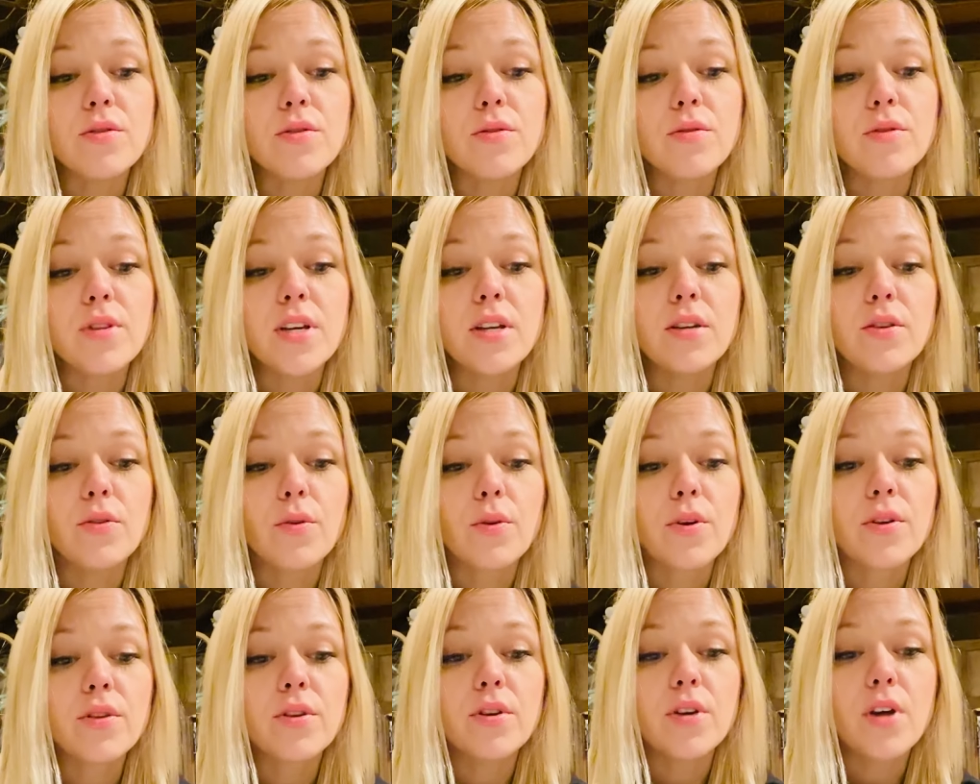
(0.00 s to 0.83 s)
the
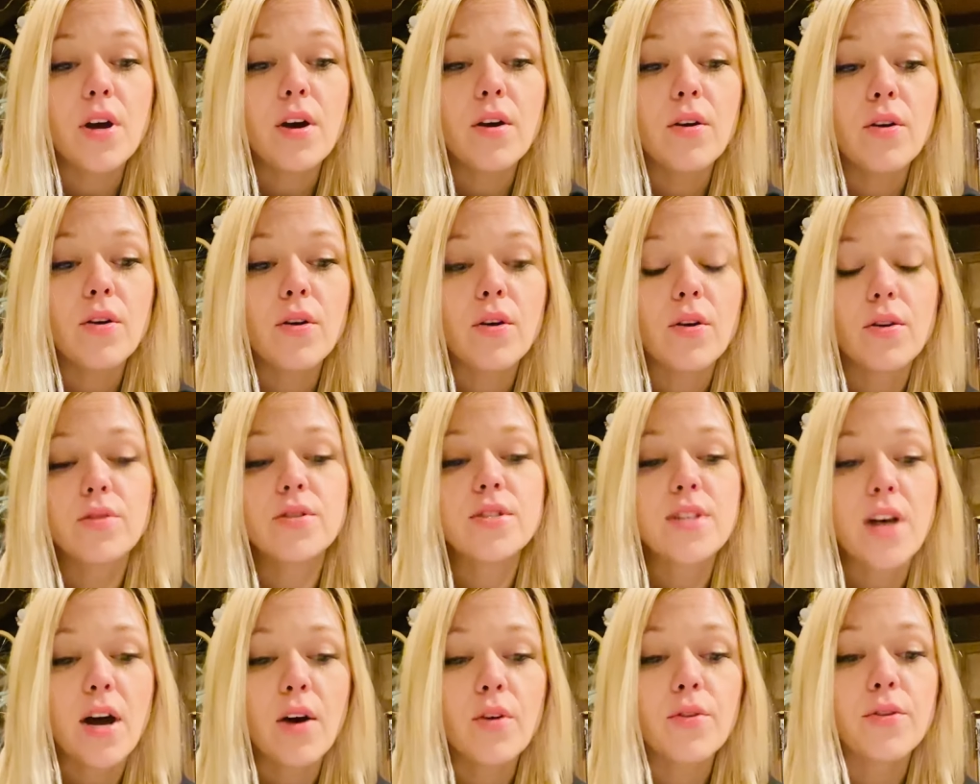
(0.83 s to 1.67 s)
north node or
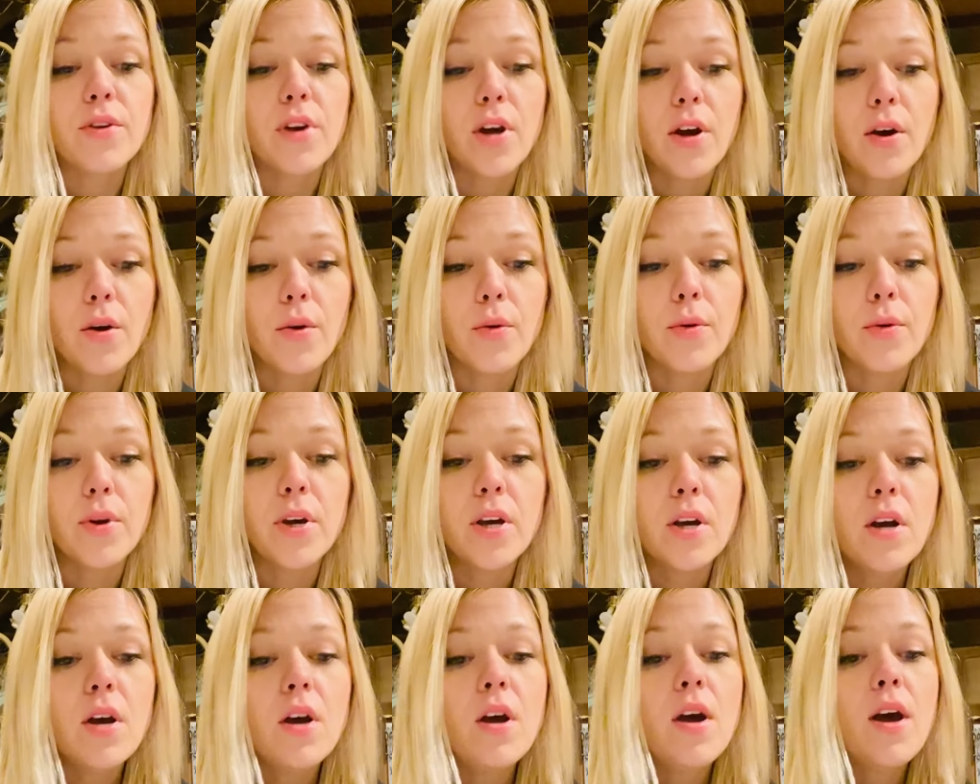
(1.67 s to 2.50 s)
south node
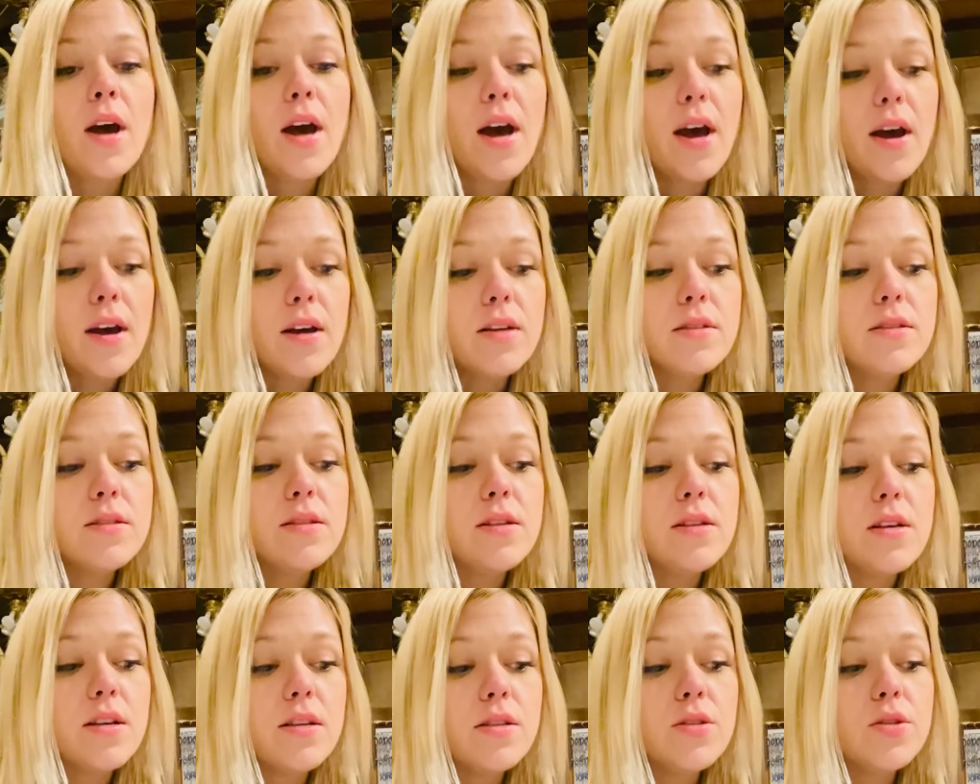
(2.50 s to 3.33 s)
as
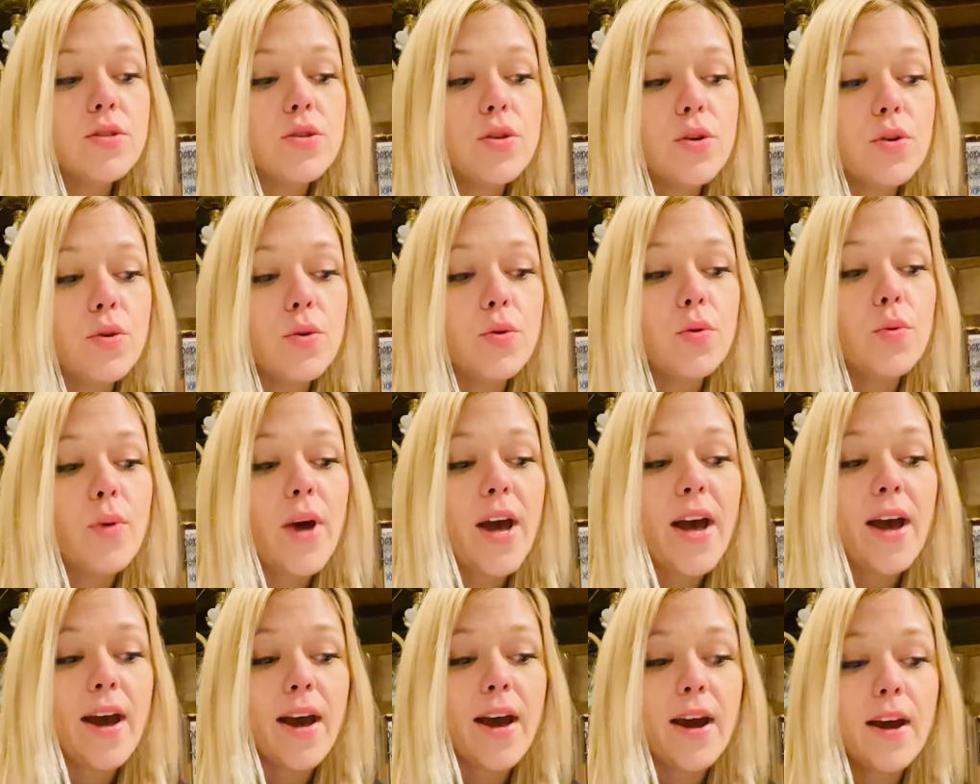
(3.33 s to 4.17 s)
these two
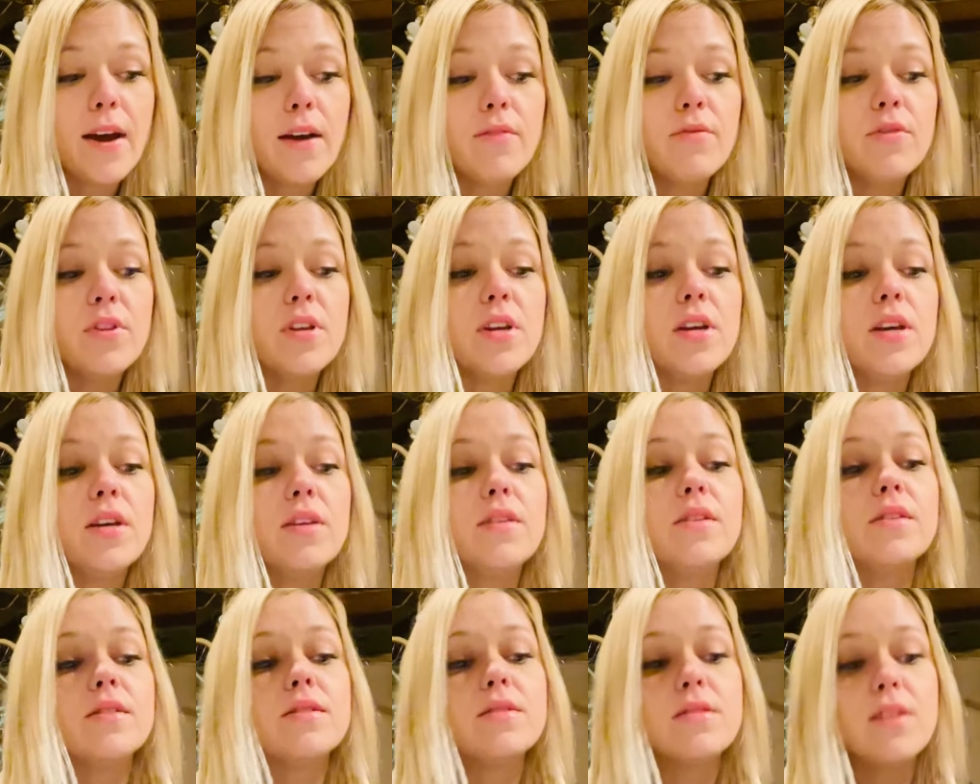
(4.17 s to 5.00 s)
have the
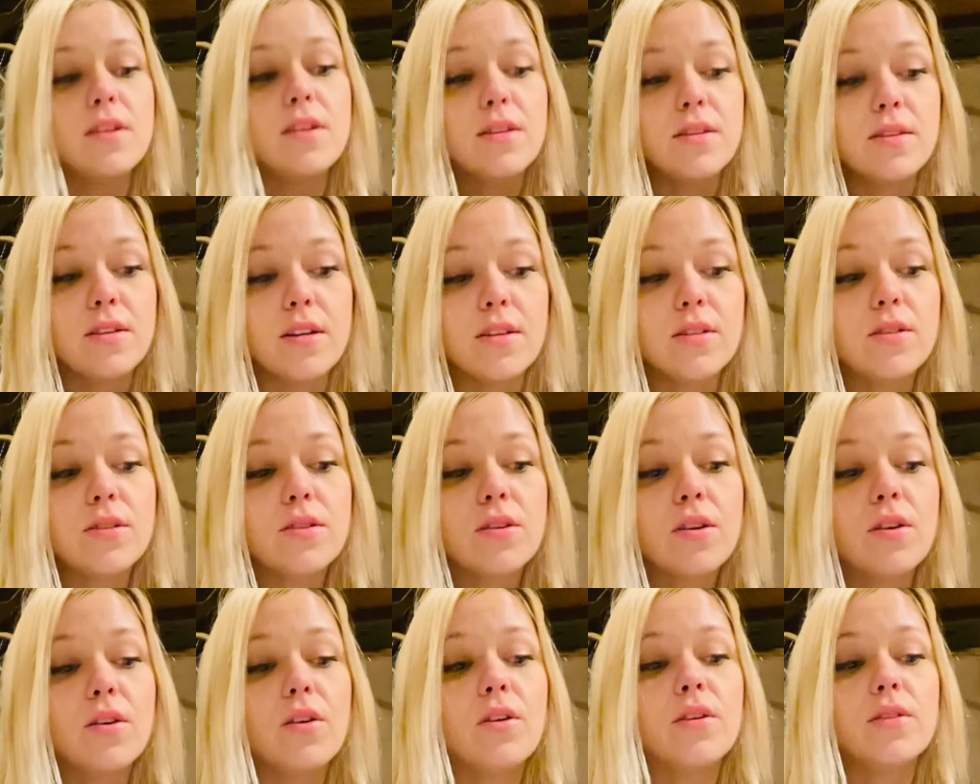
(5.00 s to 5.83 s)
descendant
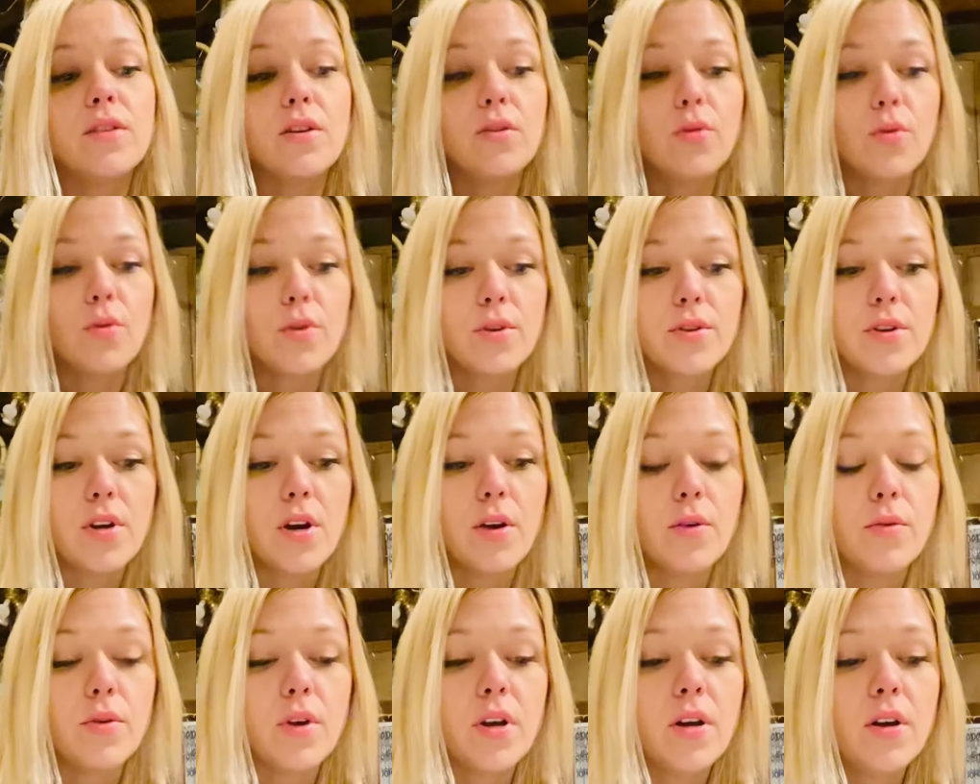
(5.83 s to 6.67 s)
on the north
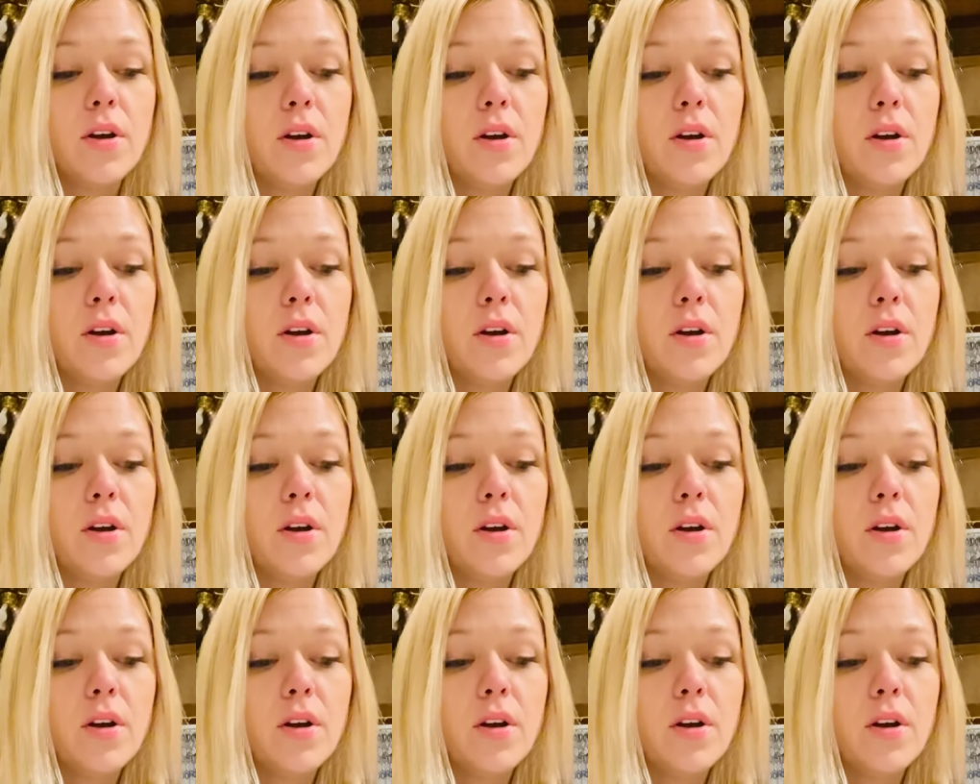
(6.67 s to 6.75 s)
node